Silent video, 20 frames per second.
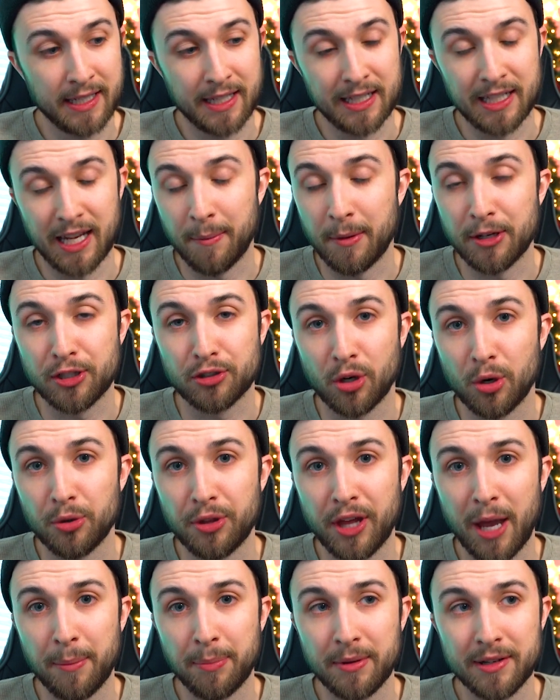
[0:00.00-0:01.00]
Not much growth
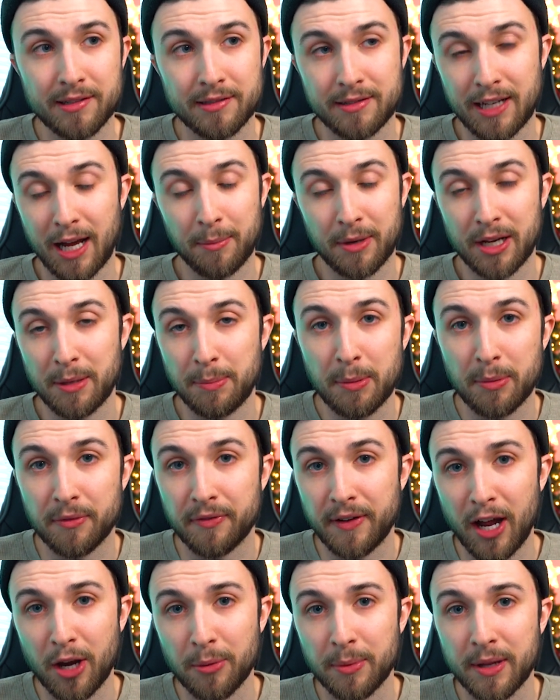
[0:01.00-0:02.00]
happened, not many people
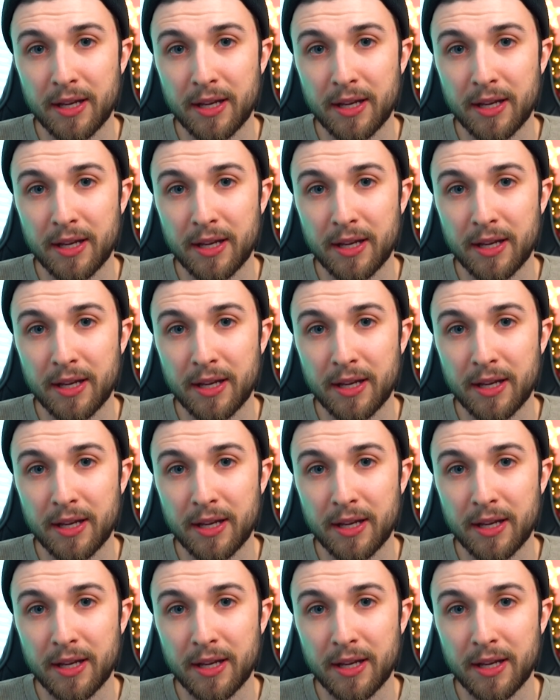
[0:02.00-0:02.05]
found